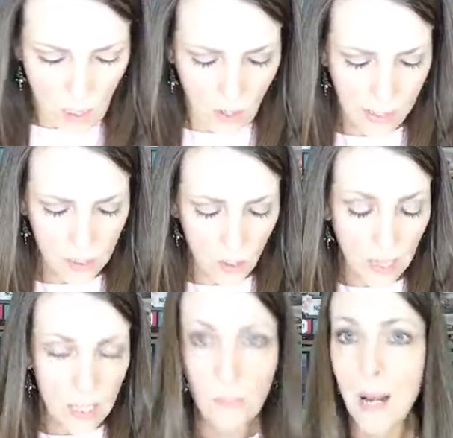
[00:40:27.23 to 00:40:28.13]
Okay, so
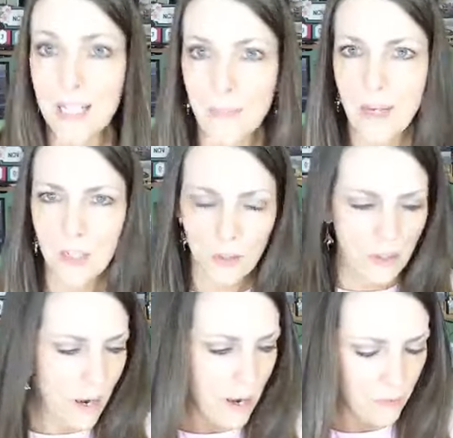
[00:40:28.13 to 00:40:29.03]
that's my special
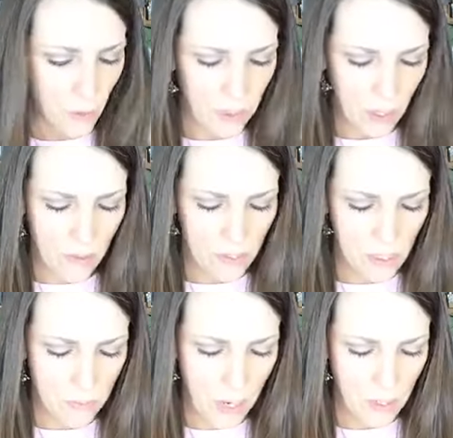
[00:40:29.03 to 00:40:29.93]
that I have going on
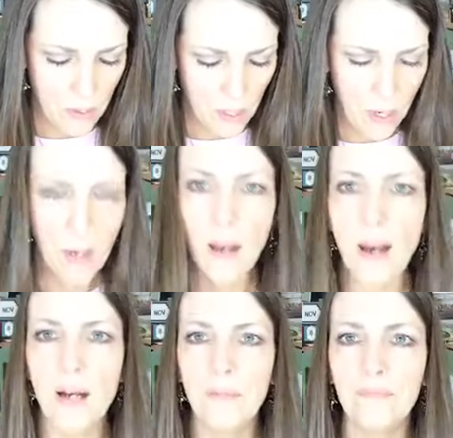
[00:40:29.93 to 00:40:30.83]
this month.
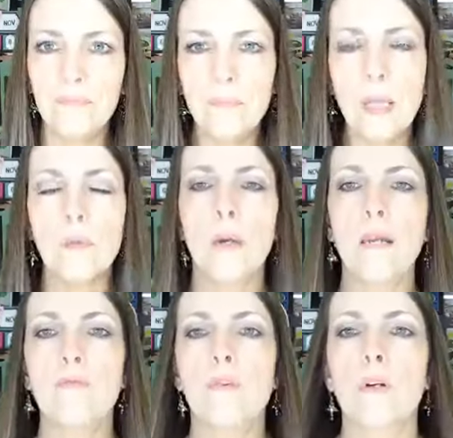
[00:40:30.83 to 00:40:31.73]
By the
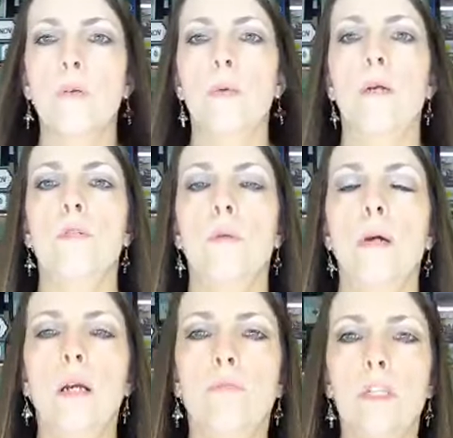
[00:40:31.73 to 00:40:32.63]
way, for when I was talking
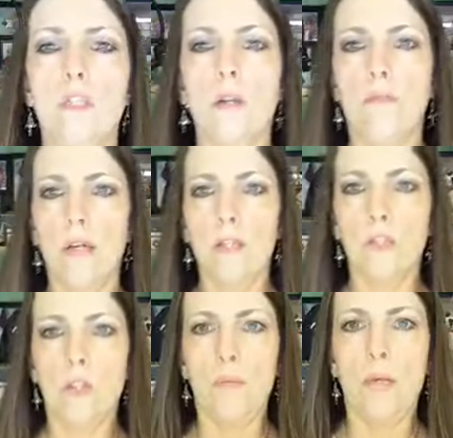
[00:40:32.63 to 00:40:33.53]
about convention, I forgot to
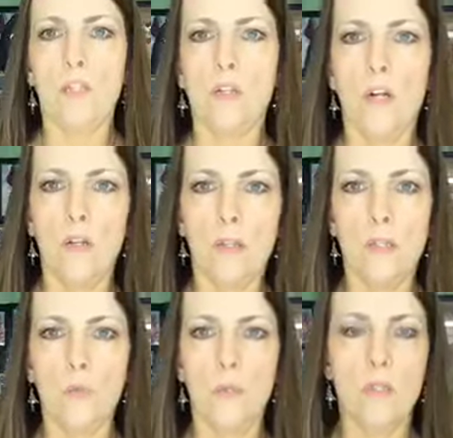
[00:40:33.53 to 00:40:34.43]
show you my shirt.
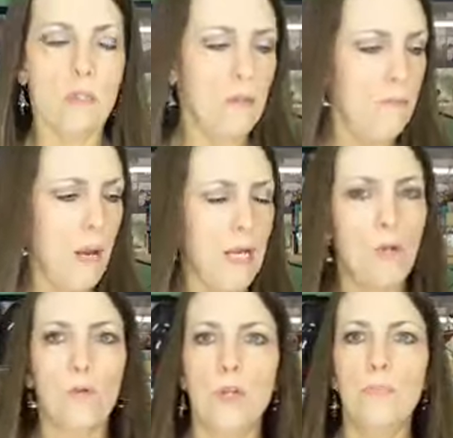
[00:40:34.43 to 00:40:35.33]
This was my
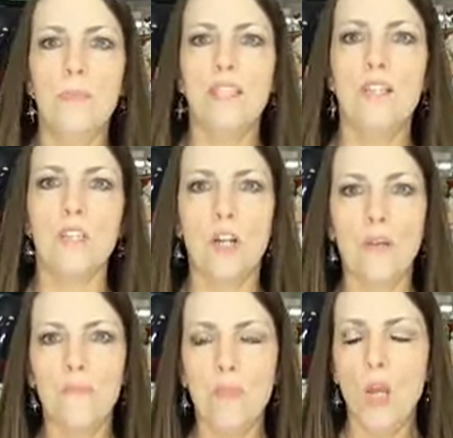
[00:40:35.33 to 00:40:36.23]
group
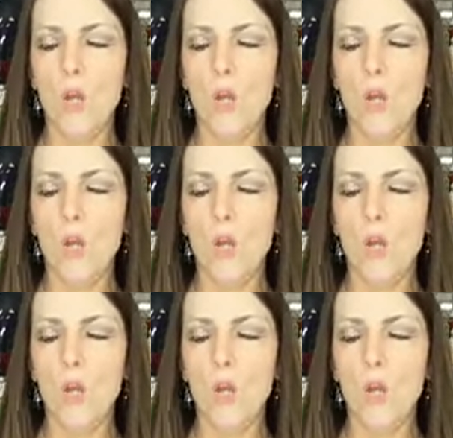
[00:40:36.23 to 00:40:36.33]
t-shirt.